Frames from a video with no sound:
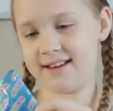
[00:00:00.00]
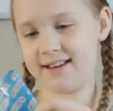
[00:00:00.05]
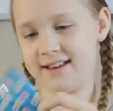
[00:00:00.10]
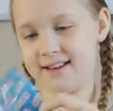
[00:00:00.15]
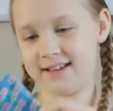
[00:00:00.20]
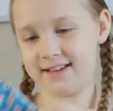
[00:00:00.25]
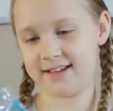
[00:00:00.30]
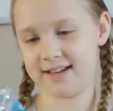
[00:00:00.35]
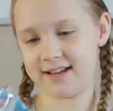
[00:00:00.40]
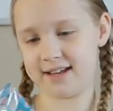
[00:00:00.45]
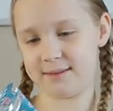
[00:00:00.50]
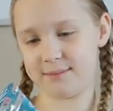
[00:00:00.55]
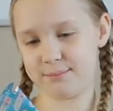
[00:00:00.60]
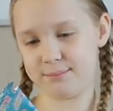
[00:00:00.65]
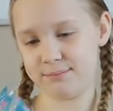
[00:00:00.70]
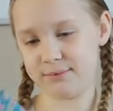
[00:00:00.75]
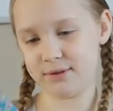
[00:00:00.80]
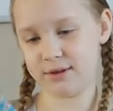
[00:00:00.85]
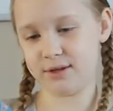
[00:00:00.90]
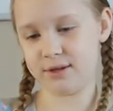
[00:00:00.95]
It's like
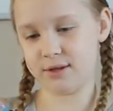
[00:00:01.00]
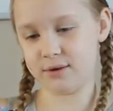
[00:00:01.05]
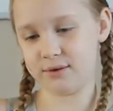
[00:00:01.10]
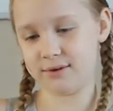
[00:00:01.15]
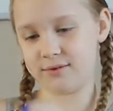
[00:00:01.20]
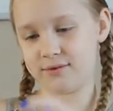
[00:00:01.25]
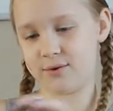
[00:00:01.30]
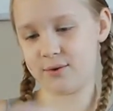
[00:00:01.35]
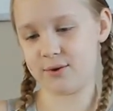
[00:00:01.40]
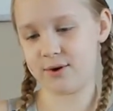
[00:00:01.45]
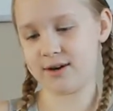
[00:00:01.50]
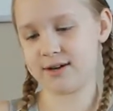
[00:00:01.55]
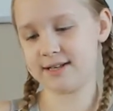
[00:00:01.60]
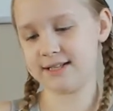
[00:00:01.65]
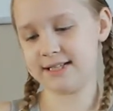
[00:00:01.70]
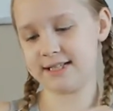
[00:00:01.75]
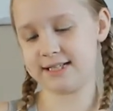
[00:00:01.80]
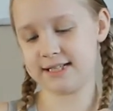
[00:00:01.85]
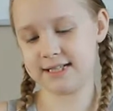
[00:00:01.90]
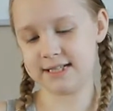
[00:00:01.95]
blue, of
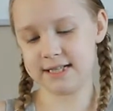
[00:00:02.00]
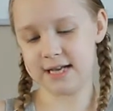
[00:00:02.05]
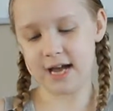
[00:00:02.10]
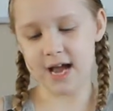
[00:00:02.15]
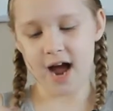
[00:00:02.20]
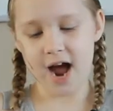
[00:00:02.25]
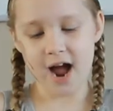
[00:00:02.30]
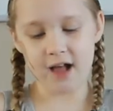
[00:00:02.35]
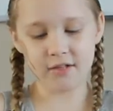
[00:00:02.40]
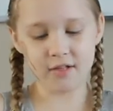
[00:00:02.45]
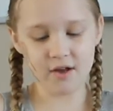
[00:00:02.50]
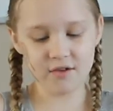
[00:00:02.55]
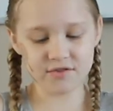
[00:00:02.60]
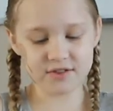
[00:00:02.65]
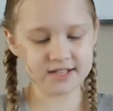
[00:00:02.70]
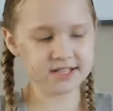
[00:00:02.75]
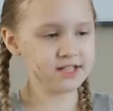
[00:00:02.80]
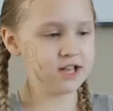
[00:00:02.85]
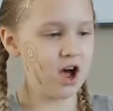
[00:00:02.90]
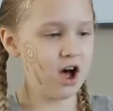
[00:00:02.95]
course. I love
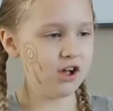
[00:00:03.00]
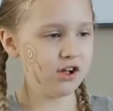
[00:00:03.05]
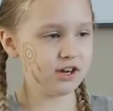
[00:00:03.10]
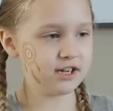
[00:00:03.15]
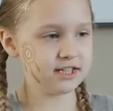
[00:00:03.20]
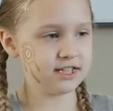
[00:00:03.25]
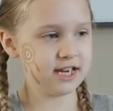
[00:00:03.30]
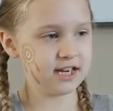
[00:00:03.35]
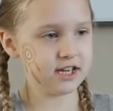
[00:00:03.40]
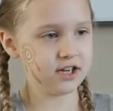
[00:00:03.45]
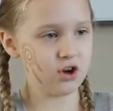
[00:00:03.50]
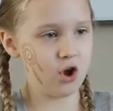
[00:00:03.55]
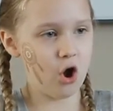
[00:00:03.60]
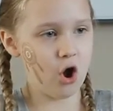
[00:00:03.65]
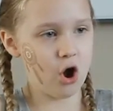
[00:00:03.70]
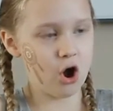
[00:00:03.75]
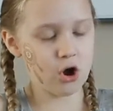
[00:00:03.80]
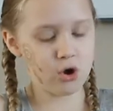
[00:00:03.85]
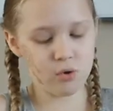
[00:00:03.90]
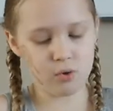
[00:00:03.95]
this color, it's like an
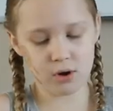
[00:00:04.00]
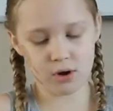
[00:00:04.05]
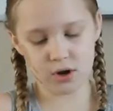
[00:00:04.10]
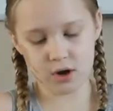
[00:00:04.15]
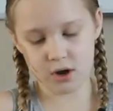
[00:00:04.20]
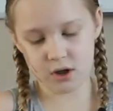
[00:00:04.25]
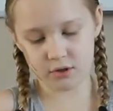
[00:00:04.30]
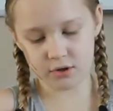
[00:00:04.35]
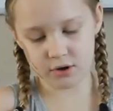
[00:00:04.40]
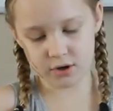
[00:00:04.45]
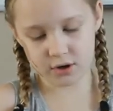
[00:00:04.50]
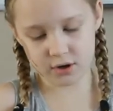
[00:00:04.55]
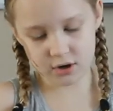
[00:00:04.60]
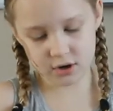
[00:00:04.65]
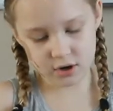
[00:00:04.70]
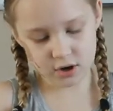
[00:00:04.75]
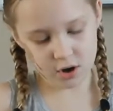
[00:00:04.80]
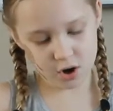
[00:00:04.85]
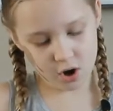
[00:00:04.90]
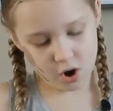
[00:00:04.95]
aqua color.
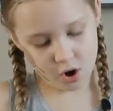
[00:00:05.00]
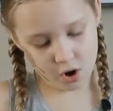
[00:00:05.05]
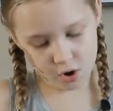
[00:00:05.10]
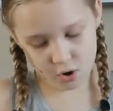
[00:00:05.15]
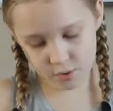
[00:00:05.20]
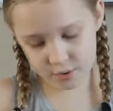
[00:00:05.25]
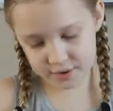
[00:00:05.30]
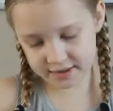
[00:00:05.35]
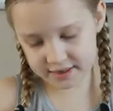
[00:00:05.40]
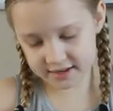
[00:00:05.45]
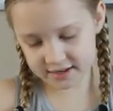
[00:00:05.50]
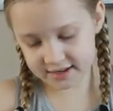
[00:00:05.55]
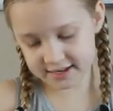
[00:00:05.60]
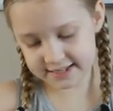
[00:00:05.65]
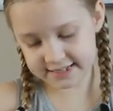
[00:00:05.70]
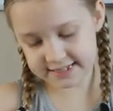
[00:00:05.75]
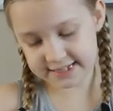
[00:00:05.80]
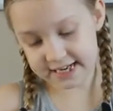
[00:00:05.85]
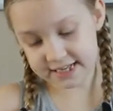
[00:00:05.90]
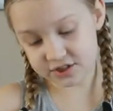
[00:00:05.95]
Oh, it's an
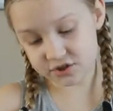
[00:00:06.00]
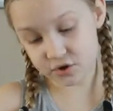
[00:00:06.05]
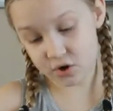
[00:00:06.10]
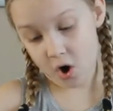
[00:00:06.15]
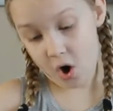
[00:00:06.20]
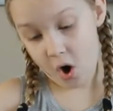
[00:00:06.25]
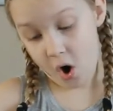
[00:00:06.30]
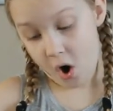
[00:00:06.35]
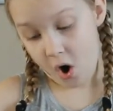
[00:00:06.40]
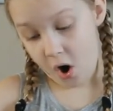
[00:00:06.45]
accessory.